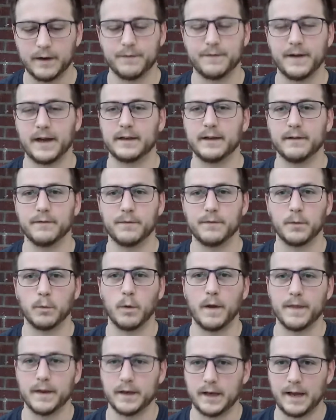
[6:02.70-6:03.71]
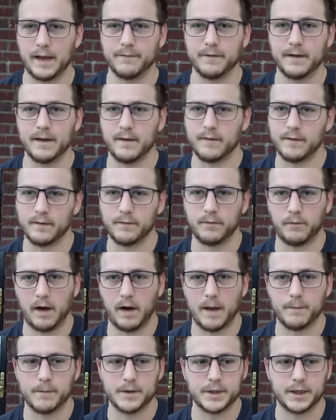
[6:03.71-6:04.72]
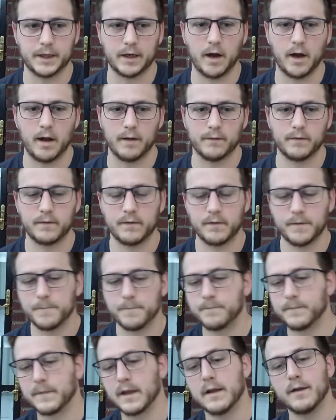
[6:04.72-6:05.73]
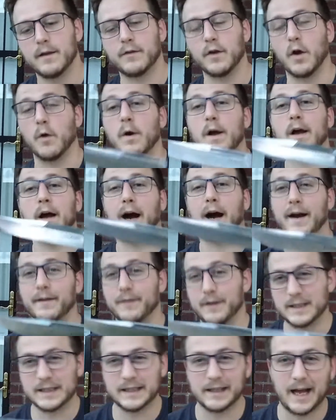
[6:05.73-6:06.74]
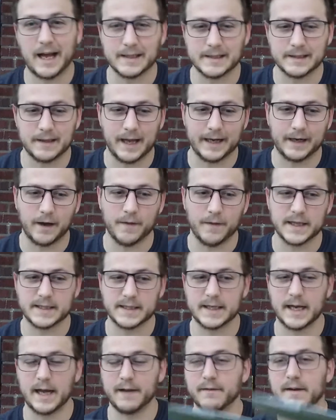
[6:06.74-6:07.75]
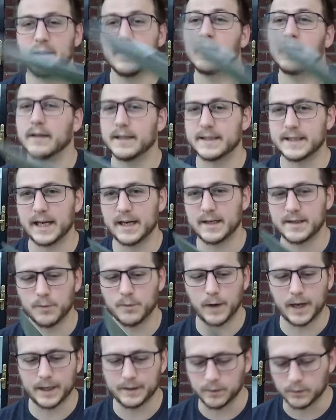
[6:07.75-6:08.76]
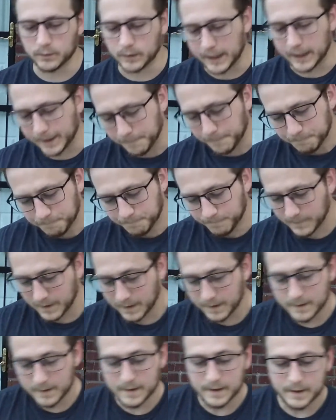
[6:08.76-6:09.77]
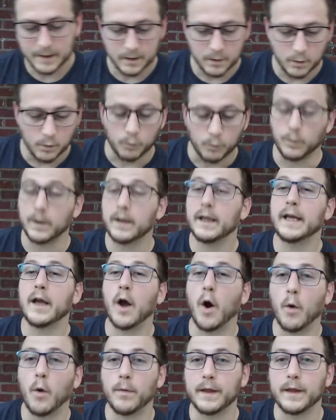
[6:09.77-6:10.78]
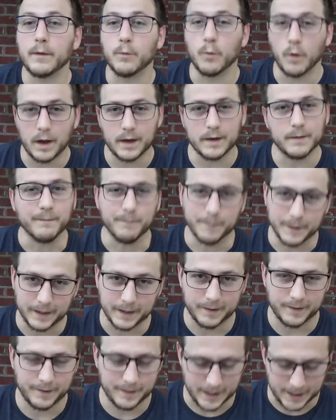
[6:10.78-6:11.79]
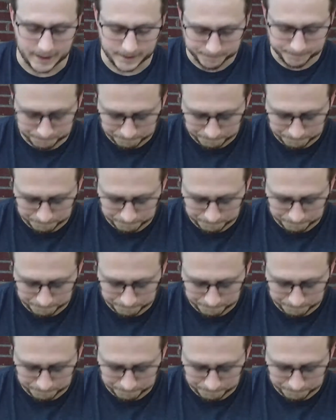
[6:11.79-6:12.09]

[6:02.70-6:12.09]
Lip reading: effective for what the knife is and for how much it costs. So there's a lot to like on this knife. Let's get into what I don't like. Really only one big thing.